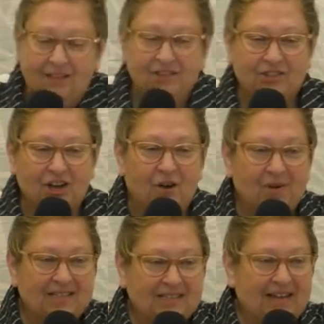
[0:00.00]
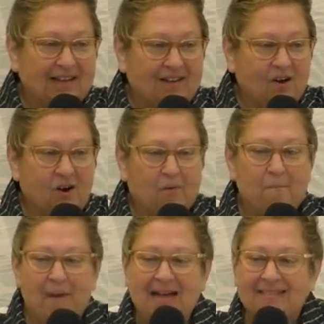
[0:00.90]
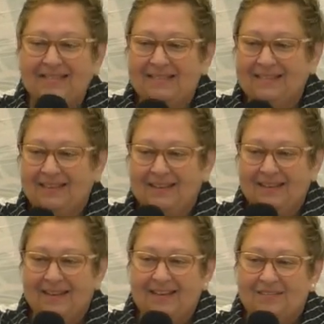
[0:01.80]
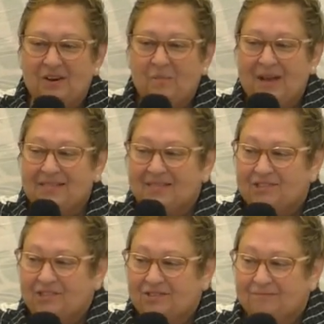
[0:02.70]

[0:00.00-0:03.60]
she always said, Our mess is our message.